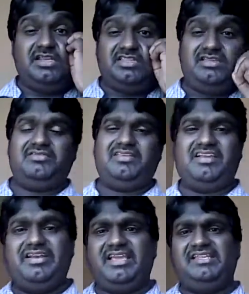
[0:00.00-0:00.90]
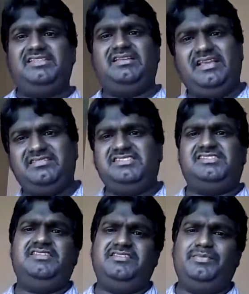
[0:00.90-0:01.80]
it is regarding anything like
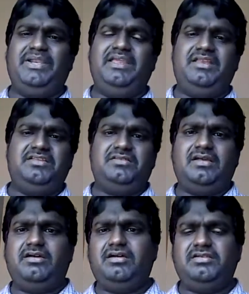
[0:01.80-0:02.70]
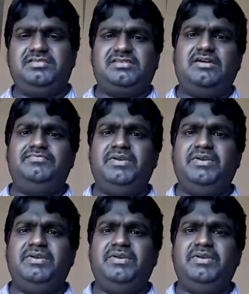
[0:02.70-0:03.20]
just there's a meeting in the staff,